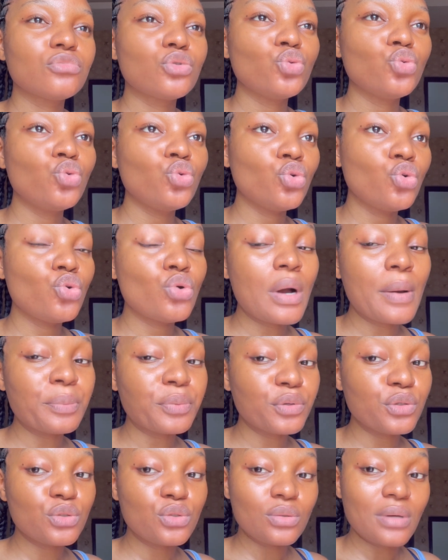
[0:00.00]
ugu. I'm
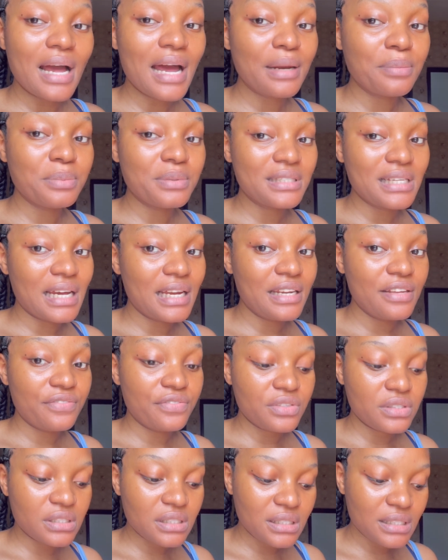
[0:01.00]
going to add bitter leaf
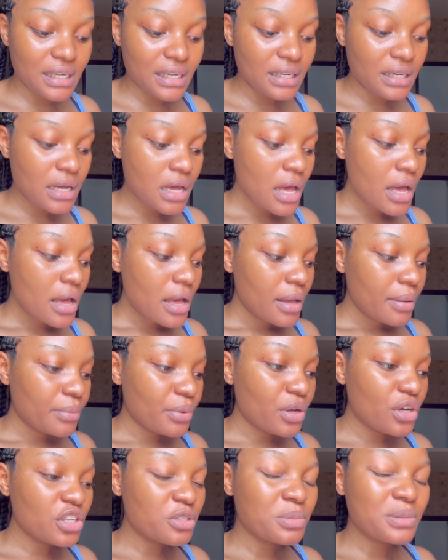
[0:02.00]
instead,
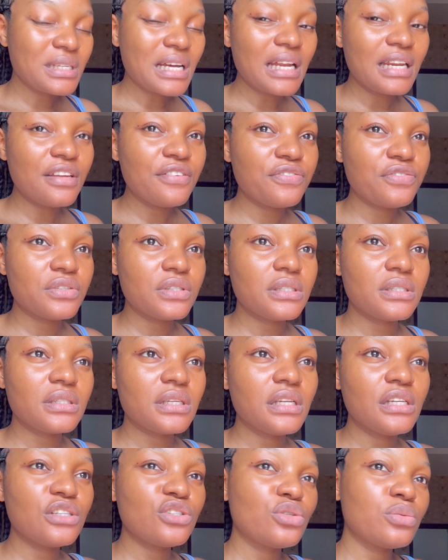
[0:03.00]
because bitter leaf is a
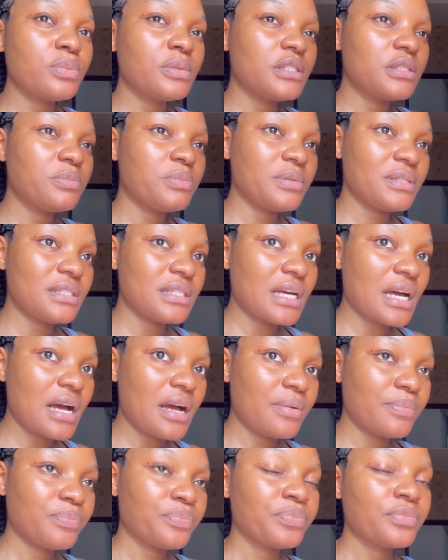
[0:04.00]
little bit bitter
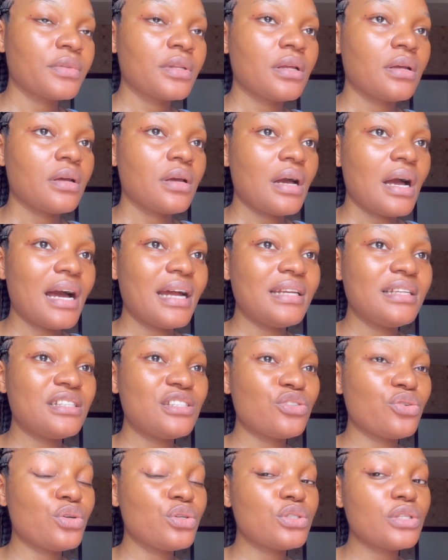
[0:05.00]
and it
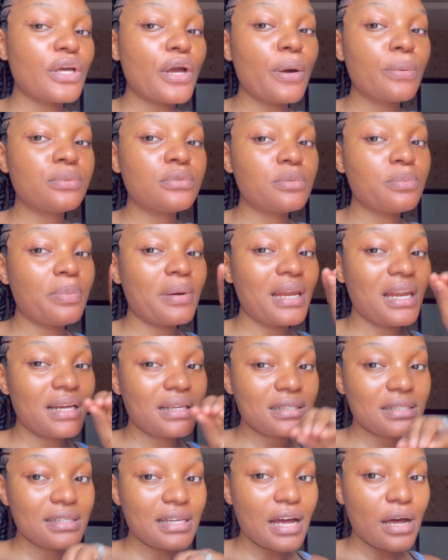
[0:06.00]
is going to help to
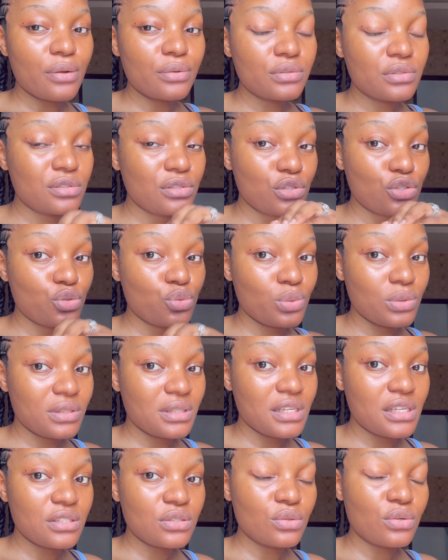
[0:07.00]
balance out the
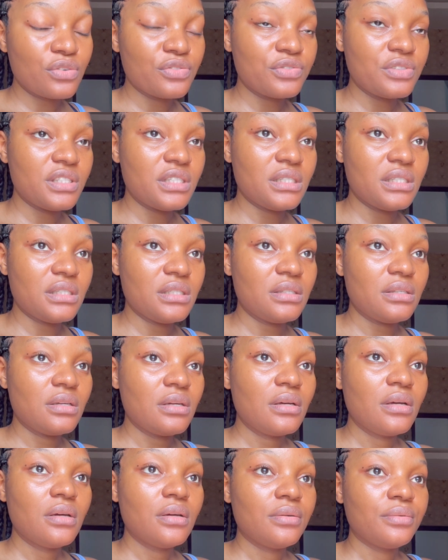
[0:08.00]
sweetness of the
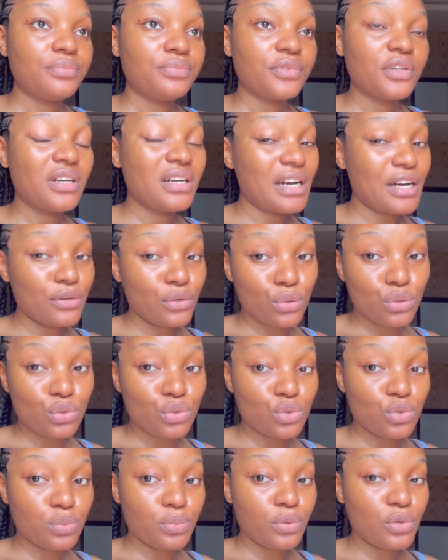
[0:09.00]
granules
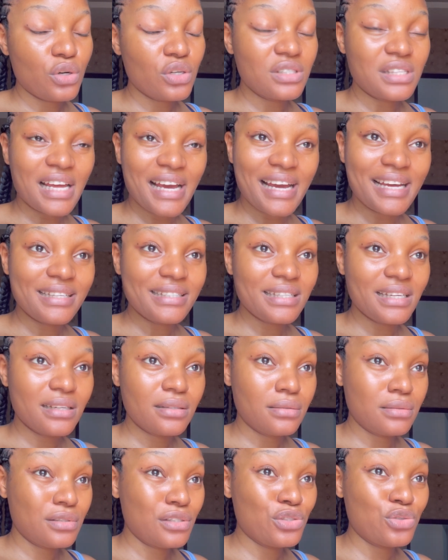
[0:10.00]
soup, because like I said,
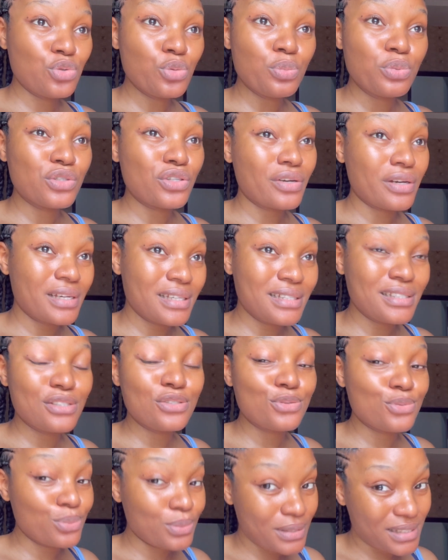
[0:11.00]
the soup is already
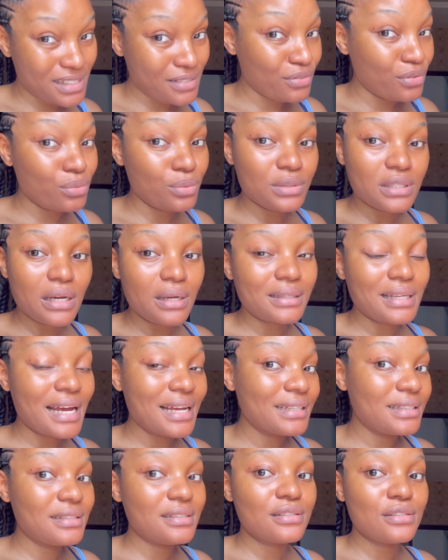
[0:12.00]
sweet even without
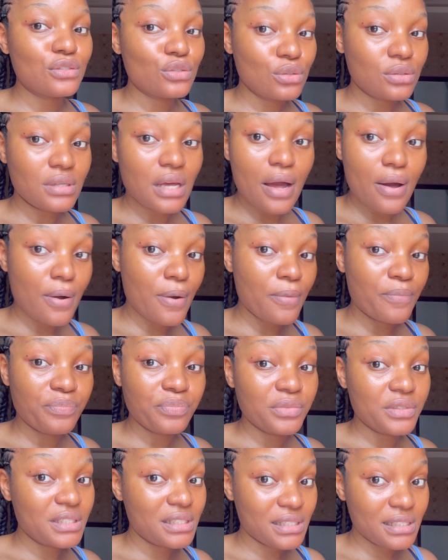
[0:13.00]
adding
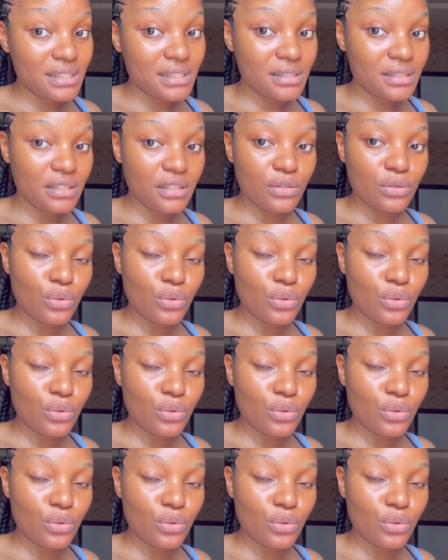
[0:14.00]
seasoning,